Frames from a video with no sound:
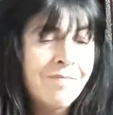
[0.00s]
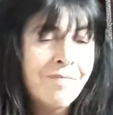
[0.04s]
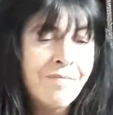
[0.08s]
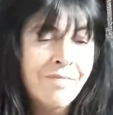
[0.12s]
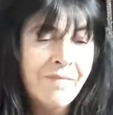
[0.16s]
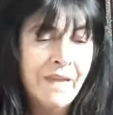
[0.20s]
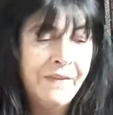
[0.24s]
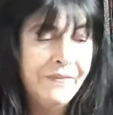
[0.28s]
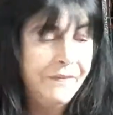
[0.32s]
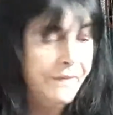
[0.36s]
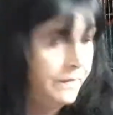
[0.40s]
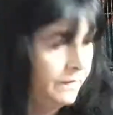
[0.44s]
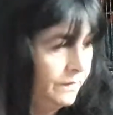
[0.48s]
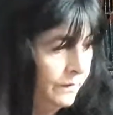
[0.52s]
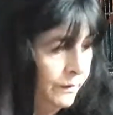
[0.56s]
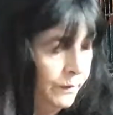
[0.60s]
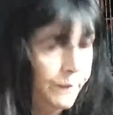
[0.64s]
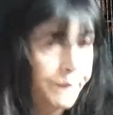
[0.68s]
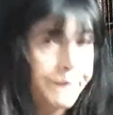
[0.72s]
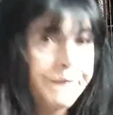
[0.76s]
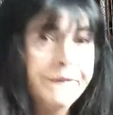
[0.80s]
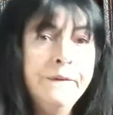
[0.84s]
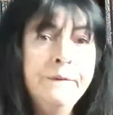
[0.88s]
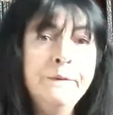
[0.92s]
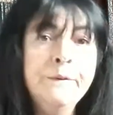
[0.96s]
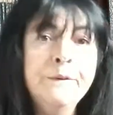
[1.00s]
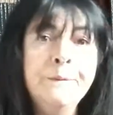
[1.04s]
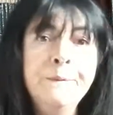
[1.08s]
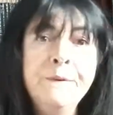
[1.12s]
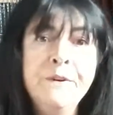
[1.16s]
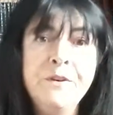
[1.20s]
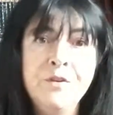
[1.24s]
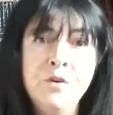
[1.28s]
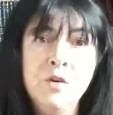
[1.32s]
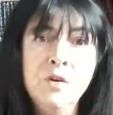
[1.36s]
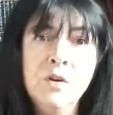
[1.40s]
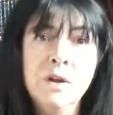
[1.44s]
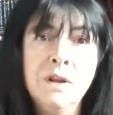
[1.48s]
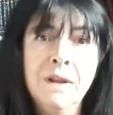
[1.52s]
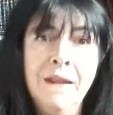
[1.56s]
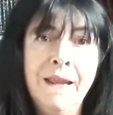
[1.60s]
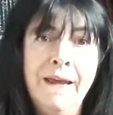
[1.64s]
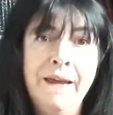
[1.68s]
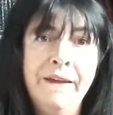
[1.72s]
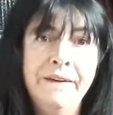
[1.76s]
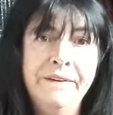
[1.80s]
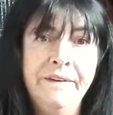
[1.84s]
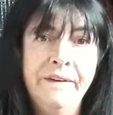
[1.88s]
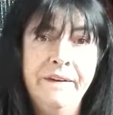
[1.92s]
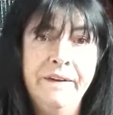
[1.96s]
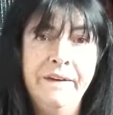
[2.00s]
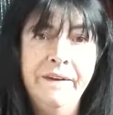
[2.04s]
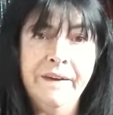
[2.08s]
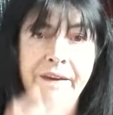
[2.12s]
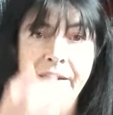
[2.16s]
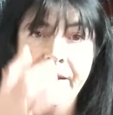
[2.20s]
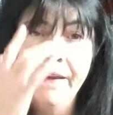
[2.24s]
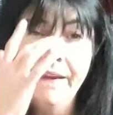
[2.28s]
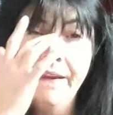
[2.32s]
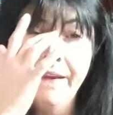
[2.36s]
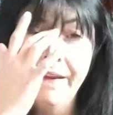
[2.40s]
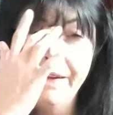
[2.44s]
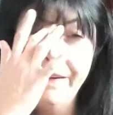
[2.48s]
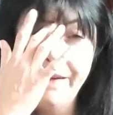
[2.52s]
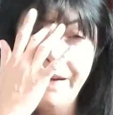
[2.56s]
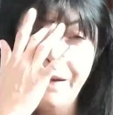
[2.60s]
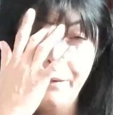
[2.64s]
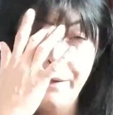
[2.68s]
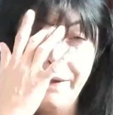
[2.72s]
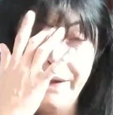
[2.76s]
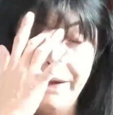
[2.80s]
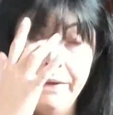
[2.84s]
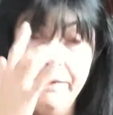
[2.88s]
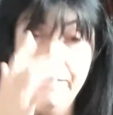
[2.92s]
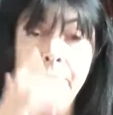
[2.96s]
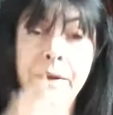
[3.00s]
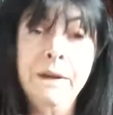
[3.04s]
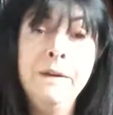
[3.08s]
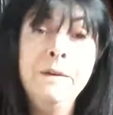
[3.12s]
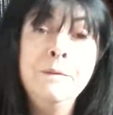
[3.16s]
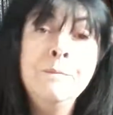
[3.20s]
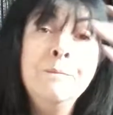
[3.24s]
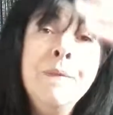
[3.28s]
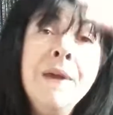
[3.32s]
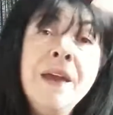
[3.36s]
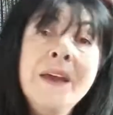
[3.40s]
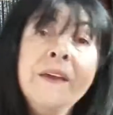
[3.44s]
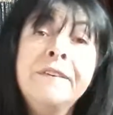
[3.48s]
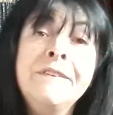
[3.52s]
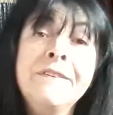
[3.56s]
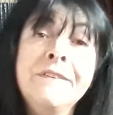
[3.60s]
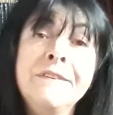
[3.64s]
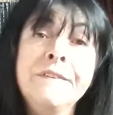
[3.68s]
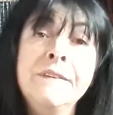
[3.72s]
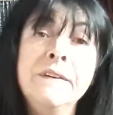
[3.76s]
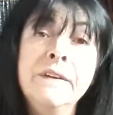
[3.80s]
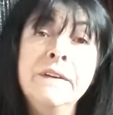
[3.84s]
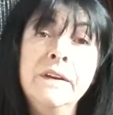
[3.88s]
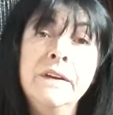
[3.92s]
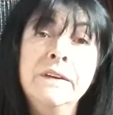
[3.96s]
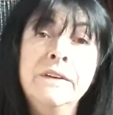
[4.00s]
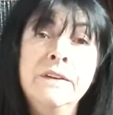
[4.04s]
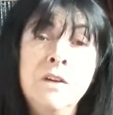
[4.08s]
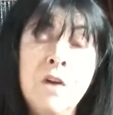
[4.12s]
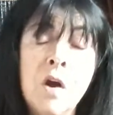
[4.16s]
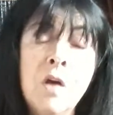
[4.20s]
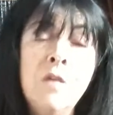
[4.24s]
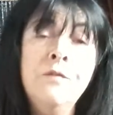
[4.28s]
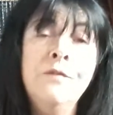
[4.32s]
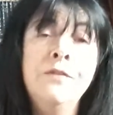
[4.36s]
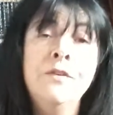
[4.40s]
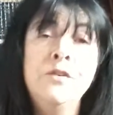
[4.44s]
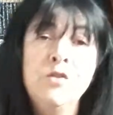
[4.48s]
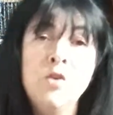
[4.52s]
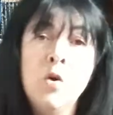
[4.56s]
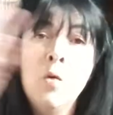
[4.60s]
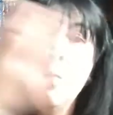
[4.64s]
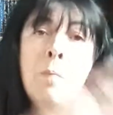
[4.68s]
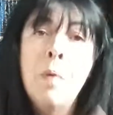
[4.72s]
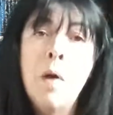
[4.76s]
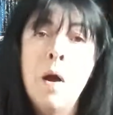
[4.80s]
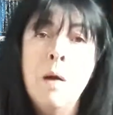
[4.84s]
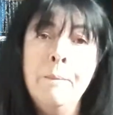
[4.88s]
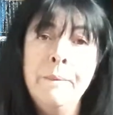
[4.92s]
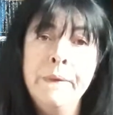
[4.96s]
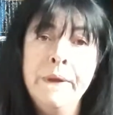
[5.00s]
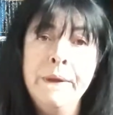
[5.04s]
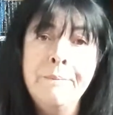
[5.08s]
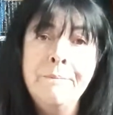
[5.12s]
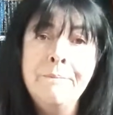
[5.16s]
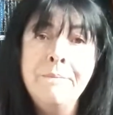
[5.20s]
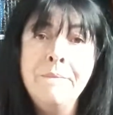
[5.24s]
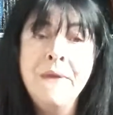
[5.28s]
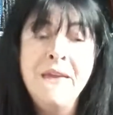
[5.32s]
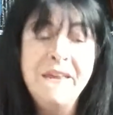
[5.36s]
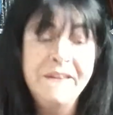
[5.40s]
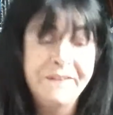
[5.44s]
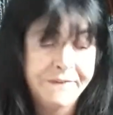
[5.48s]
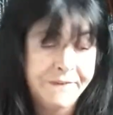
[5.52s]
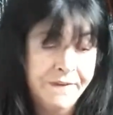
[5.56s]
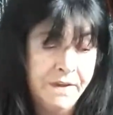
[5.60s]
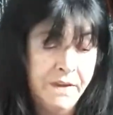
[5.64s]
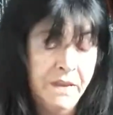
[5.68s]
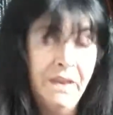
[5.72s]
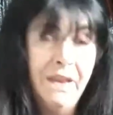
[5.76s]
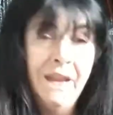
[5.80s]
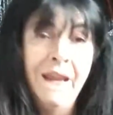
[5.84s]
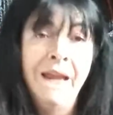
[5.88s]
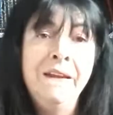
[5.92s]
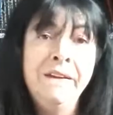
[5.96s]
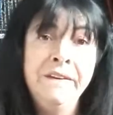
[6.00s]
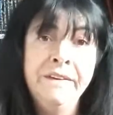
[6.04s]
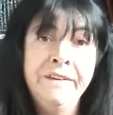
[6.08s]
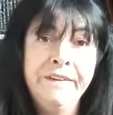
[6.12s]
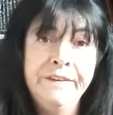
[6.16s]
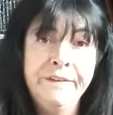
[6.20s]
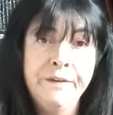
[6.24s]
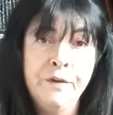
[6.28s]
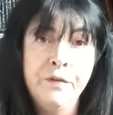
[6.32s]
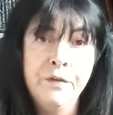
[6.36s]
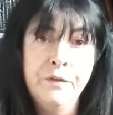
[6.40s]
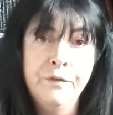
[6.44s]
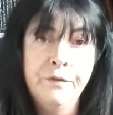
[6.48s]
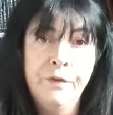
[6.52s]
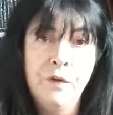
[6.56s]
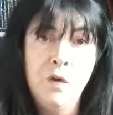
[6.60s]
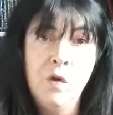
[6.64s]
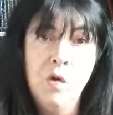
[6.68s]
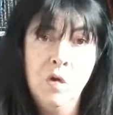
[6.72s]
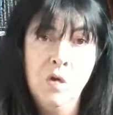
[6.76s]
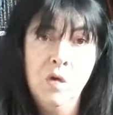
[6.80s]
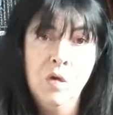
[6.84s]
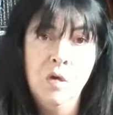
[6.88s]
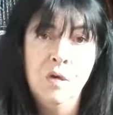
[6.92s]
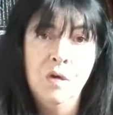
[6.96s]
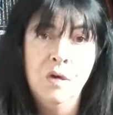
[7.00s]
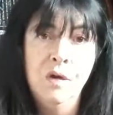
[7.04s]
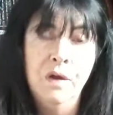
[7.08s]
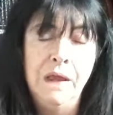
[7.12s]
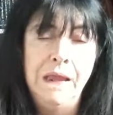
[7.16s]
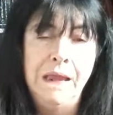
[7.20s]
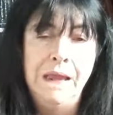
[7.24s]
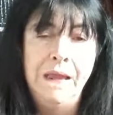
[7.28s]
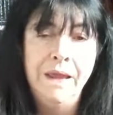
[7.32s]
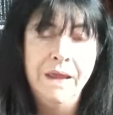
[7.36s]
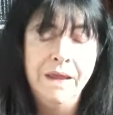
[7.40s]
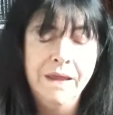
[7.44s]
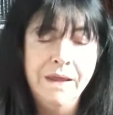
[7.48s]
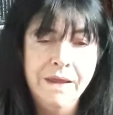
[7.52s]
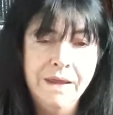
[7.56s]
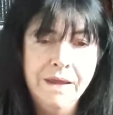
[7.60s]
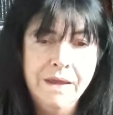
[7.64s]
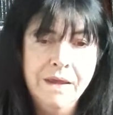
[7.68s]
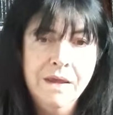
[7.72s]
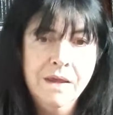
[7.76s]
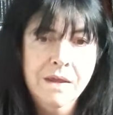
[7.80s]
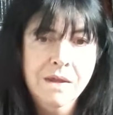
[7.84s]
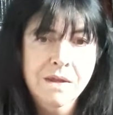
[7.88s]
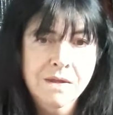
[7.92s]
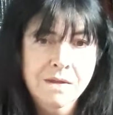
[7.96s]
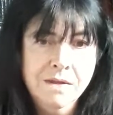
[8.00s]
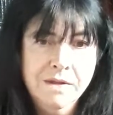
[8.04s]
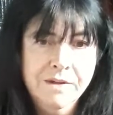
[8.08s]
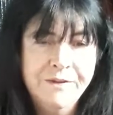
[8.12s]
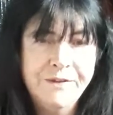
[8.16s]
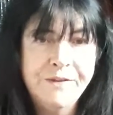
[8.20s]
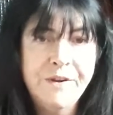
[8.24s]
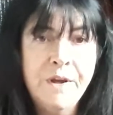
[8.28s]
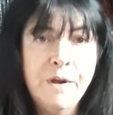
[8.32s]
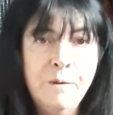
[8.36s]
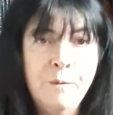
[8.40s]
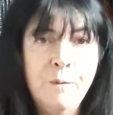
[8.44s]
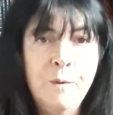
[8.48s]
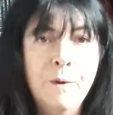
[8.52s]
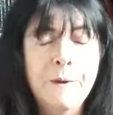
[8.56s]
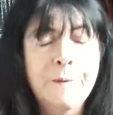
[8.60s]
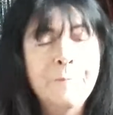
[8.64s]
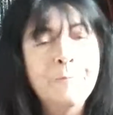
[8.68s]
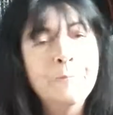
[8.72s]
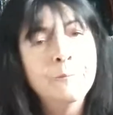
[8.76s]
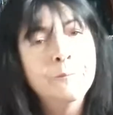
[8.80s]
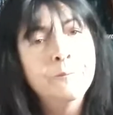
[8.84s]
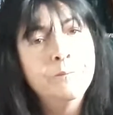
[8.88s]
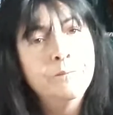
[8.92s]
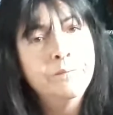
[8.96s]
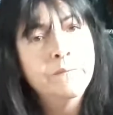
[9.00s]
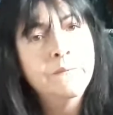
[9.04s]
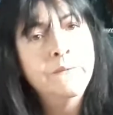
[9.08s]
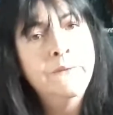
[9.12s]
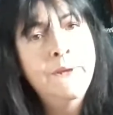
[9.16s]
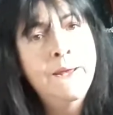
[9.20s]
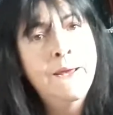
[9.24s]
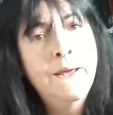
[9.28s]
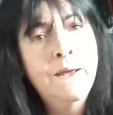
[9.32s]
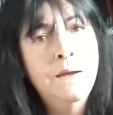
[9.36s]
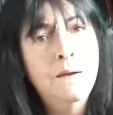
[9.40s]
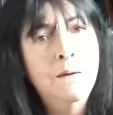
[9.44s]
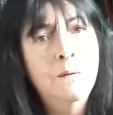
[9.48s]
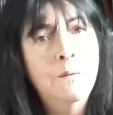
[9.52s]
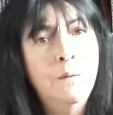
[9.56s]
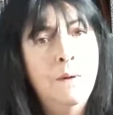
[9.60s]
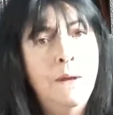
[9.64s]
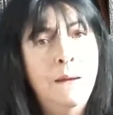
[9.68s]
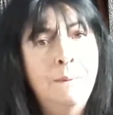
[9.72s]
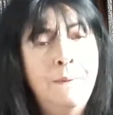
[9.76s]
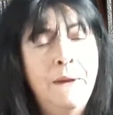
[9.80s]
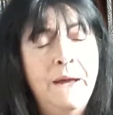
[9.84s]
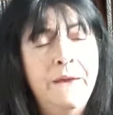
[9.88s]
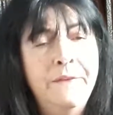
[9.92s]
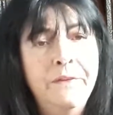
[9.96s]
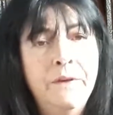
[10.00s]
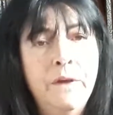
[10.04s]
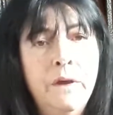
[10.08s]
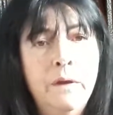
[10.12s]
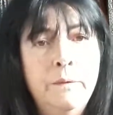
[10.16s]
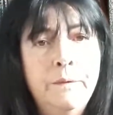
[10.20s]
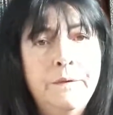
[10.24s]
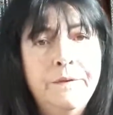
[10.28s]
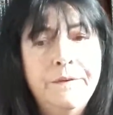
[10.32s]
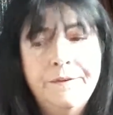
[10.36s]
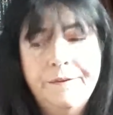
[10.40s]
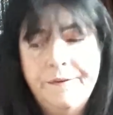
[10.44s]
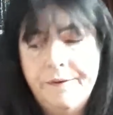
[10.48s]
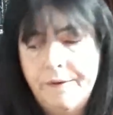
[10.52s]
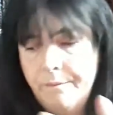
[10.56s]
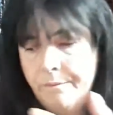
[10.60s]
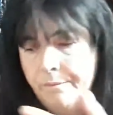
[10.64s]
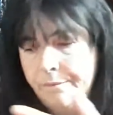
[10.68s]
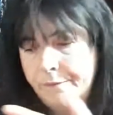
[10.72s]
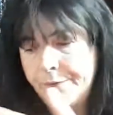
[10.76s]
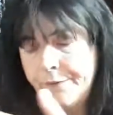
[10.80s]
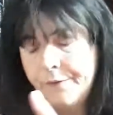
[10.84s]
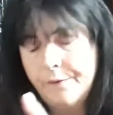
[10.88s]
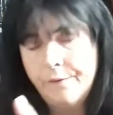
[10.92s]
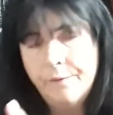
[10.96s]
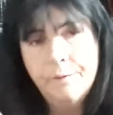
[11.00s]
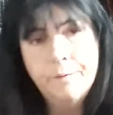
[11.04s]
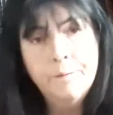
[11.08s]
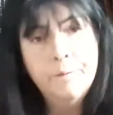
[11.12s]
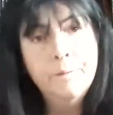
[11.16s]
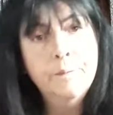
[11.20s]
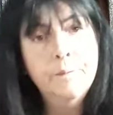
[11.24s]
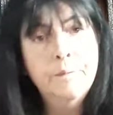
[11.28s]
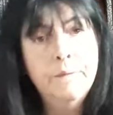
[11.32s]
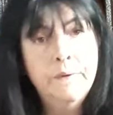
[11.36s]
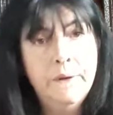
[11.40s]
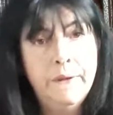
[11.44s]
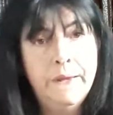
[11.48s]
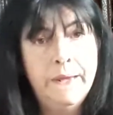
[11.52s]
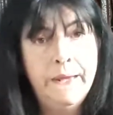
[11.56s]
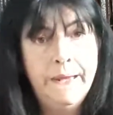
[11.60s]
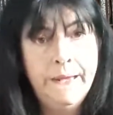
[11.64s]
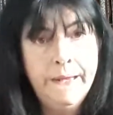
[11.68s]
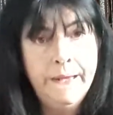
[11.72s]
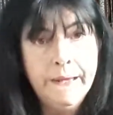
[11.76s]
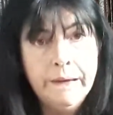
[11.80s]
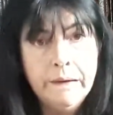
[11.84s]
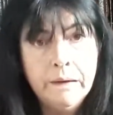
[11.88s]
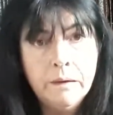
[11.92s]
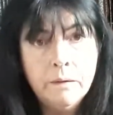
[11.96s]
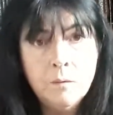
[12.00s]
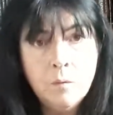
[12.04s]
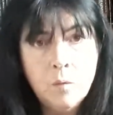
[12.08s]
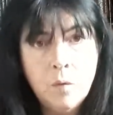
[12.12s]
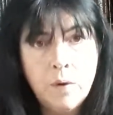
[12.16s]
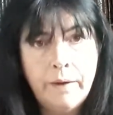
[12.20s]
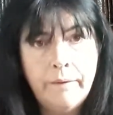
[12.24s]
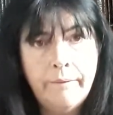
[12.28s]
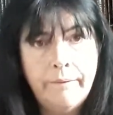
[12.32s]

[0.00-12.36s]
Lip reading: And then I looked, and it was my sugar glider. Now, he'd missed, he'd gone for jump on me and missed and landed on the floor. So now I'm either going to sit here where I